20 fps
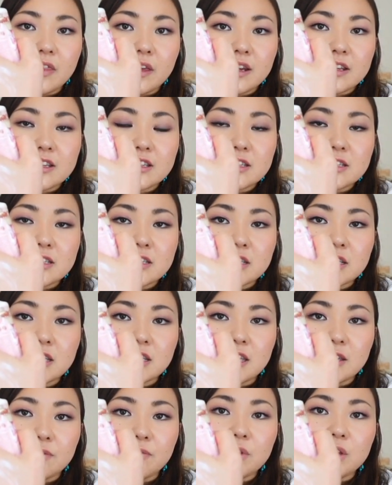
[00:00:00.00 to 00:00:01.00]
that is
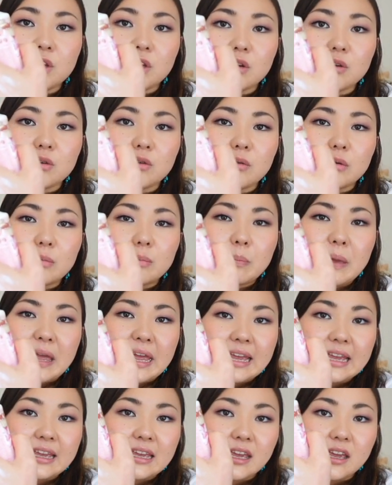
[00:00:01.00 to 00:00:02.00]
giving you
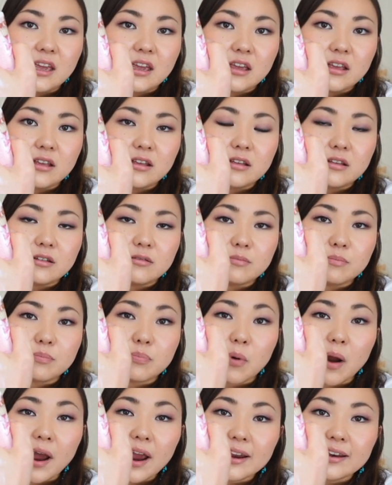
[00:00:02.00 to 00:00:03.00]
pinky
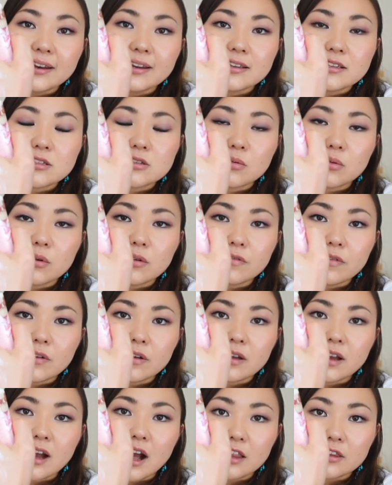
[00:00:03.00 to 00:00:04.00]
brightening sort of
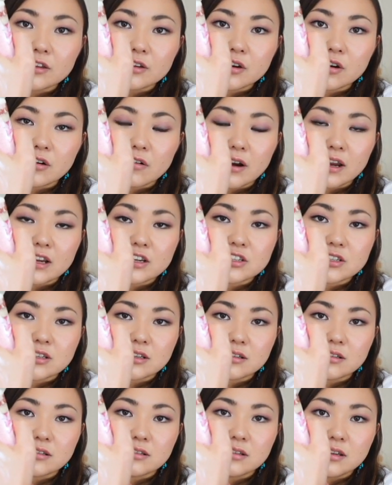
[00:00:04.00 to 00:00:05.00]
a color
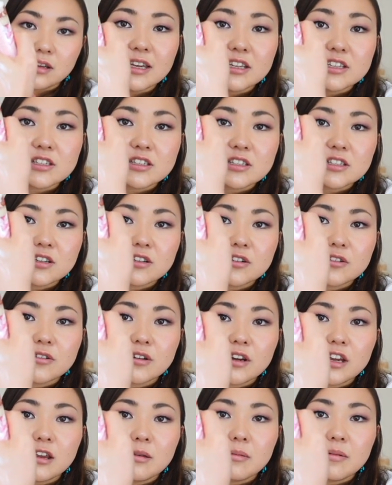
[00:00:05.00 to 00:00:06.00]
correction. It's just a
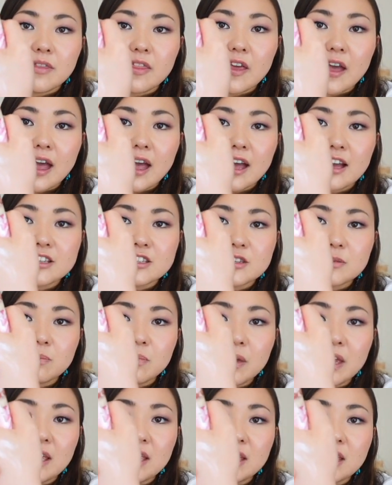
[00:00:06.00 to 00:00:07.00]
cream that has a
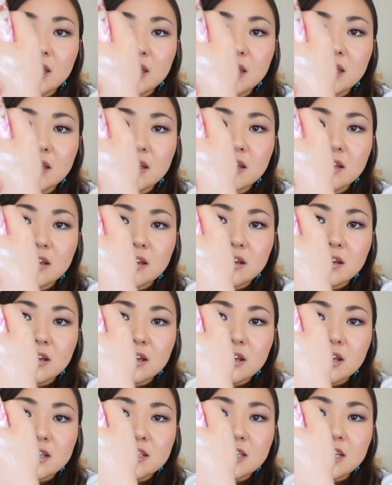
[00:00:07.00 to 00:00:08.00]
pinky
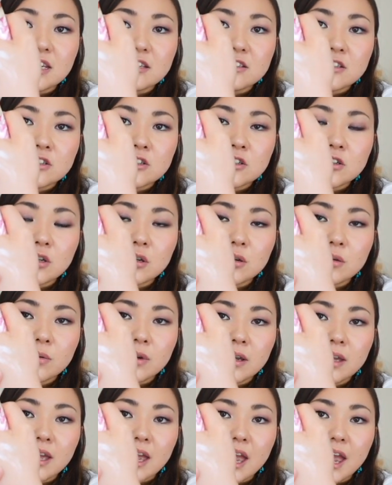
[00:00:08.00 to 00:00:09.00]
tint to
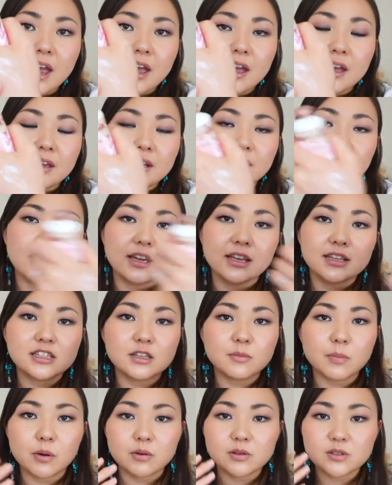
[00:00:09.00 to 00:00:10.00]
it, and it's
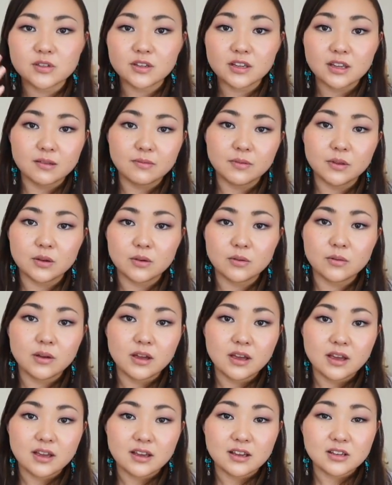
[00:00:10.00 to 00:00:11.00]
supposed to give you
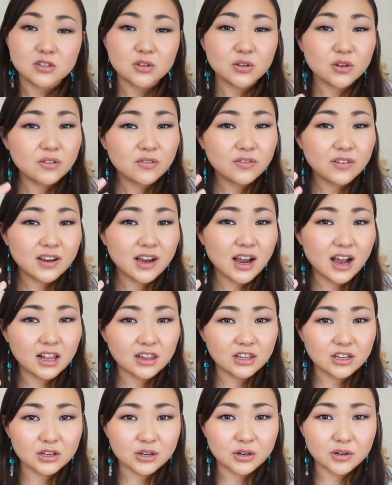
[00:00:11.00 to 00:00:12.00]
sort of a
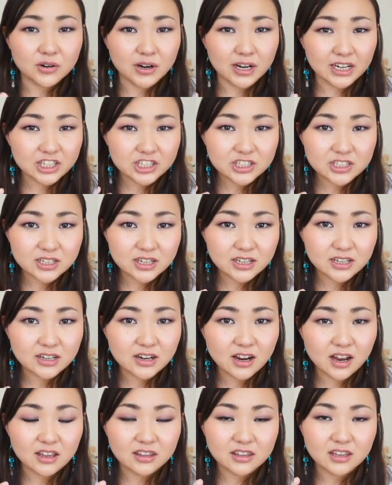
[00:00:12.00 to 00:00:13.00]
color correction.
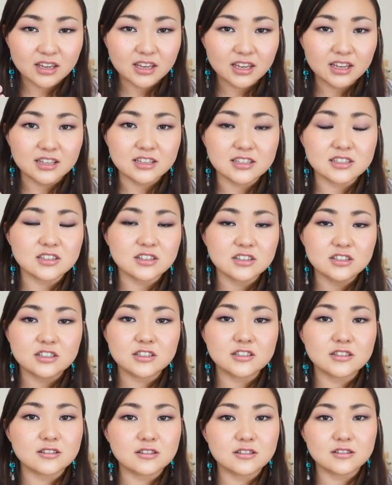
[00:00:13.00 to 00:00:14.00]
I think it's just,
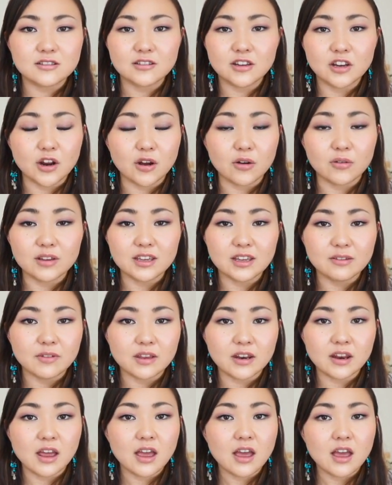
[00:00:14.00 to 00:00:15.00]
you know,
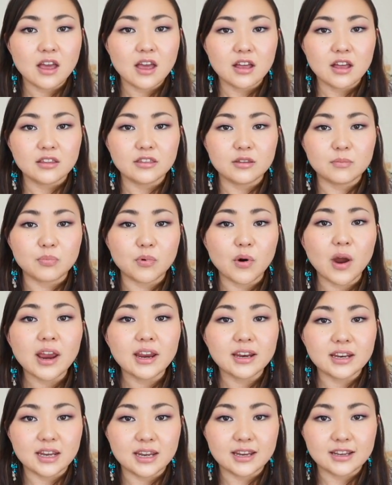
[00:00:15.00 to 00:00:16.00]
given the
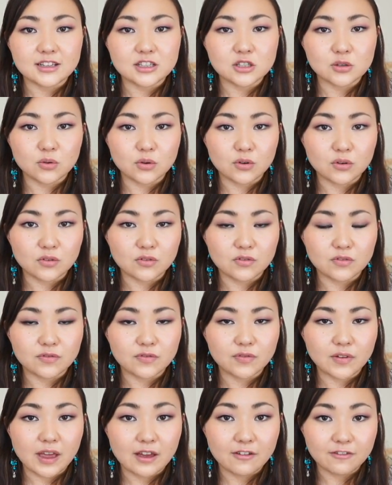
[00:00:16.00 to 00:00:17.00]
brightening sort of
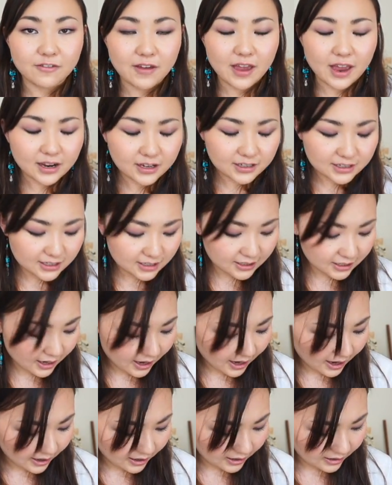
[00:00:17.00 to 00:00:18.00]
effect,
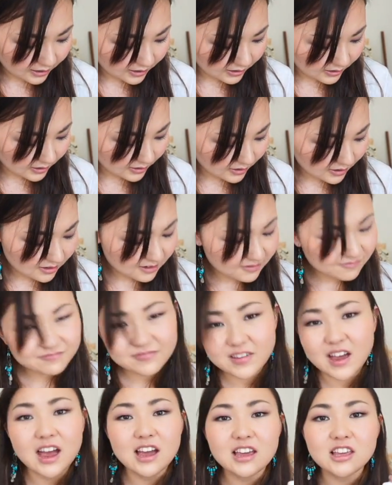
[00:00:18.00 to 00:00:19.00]
and
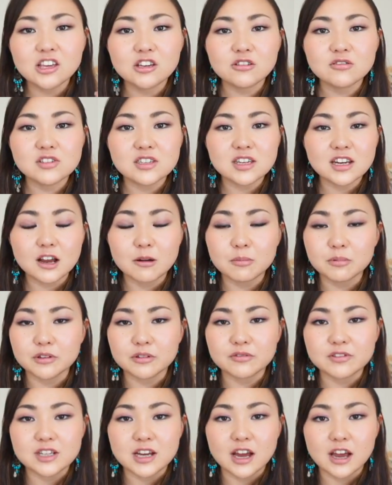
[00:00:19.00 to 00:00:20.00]
I used it a couple
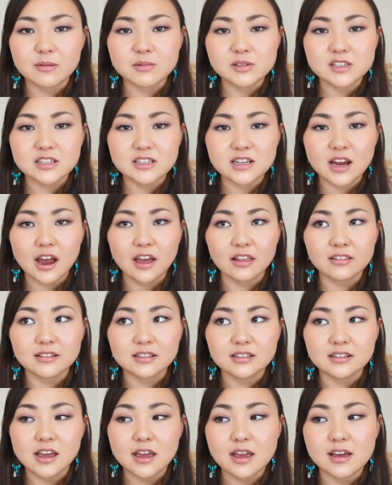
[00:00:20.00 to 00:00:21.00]
of times in
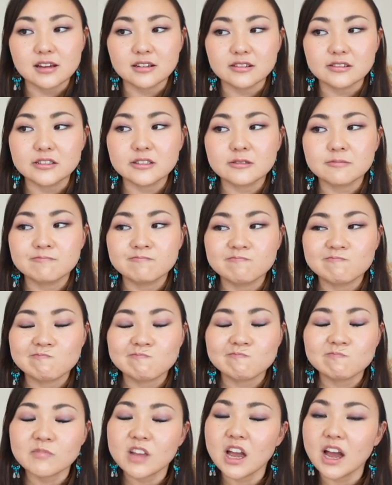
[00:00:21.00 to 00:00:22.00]
Thailand and
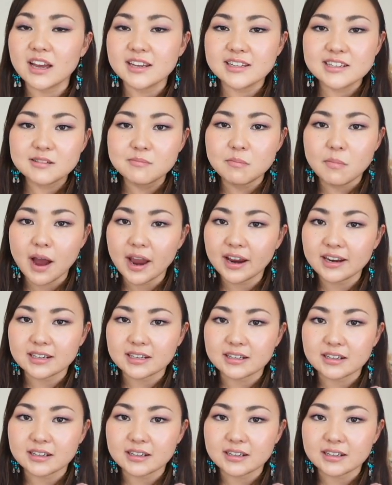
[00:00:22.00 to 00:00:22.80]
I didn't mind